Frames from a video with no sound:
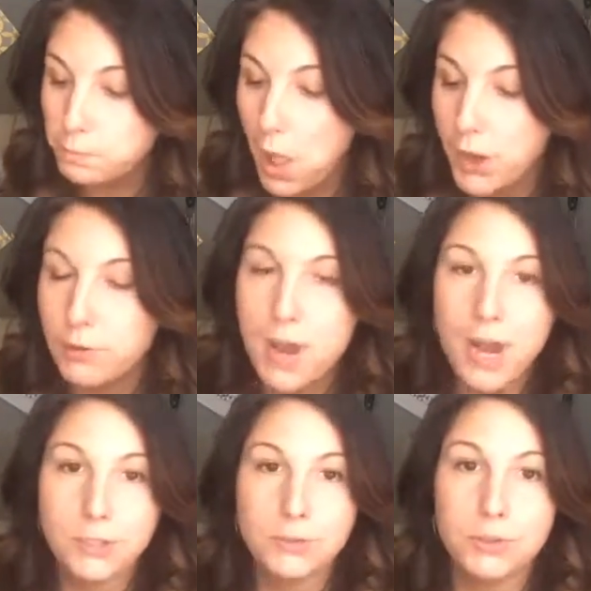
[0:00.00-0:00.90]

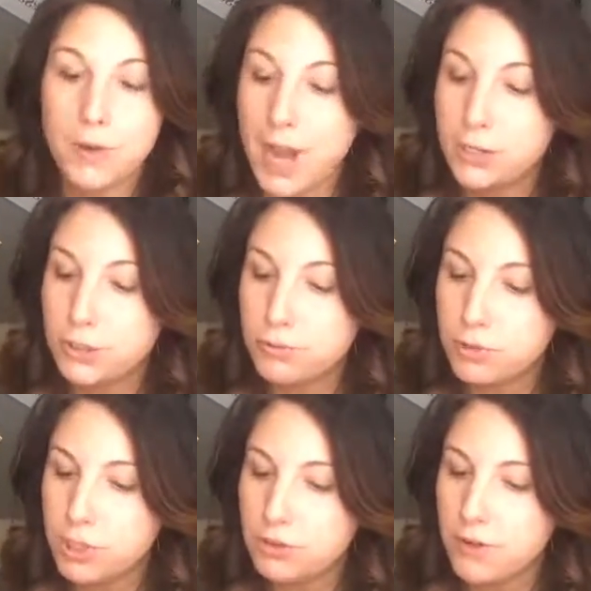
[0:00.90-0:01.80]
I do a gratitude
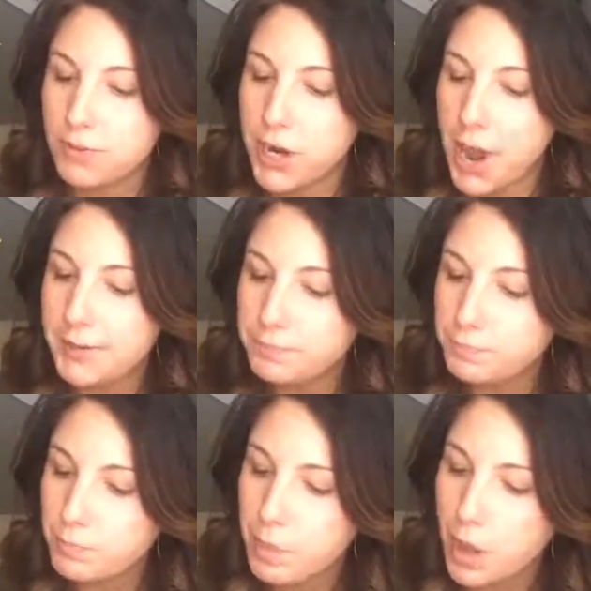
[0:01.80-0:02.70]
list every day.
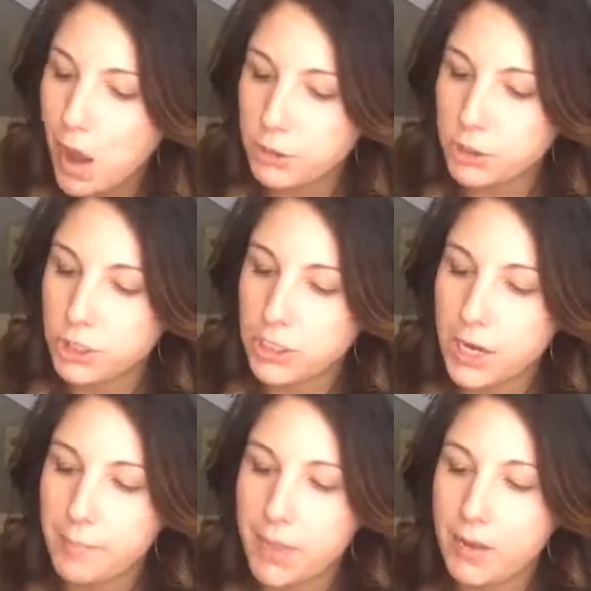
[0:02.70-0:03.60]
Shit that
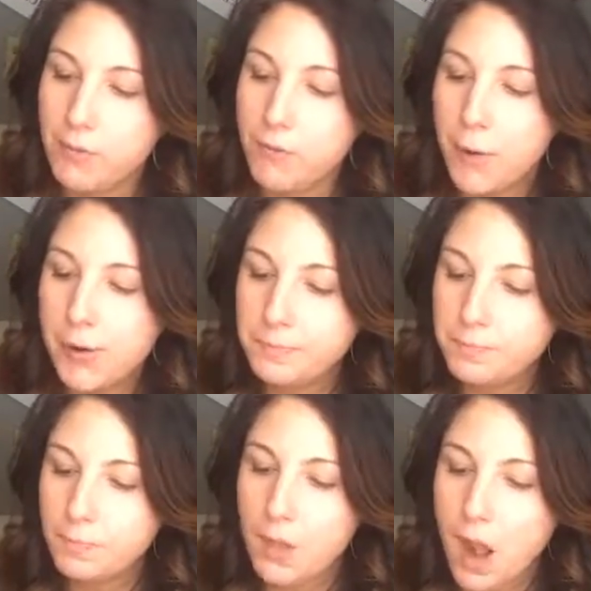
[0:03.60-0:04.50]
I'm thankful for.
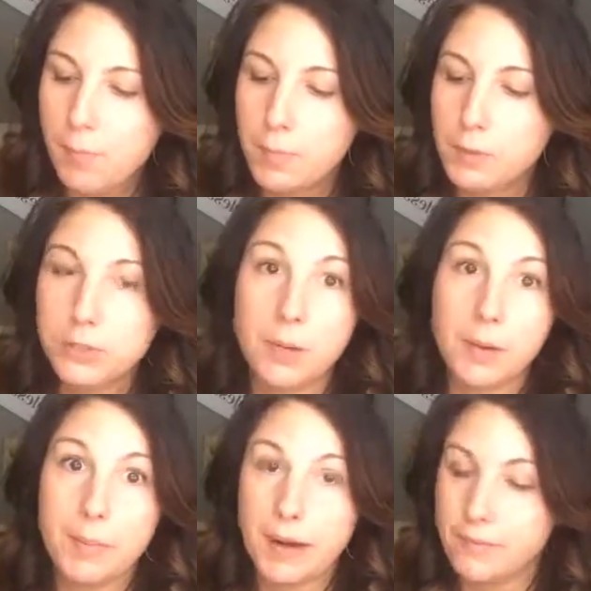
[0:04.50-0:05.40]
I'm almost done my
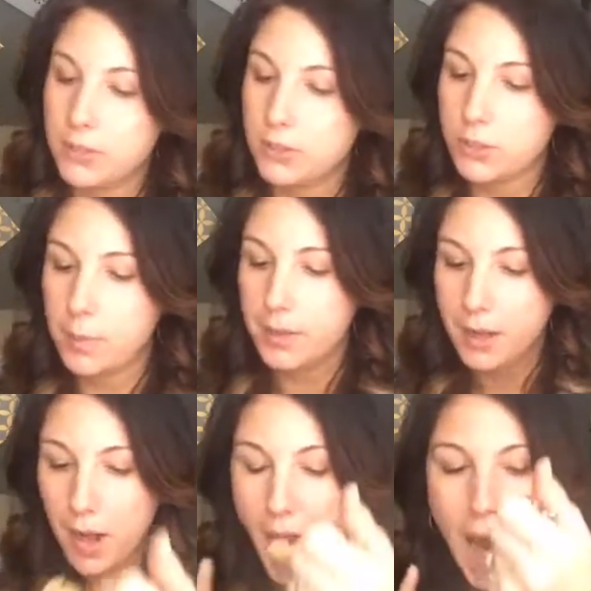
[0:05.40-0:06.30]
breakfast. I'll stop eating.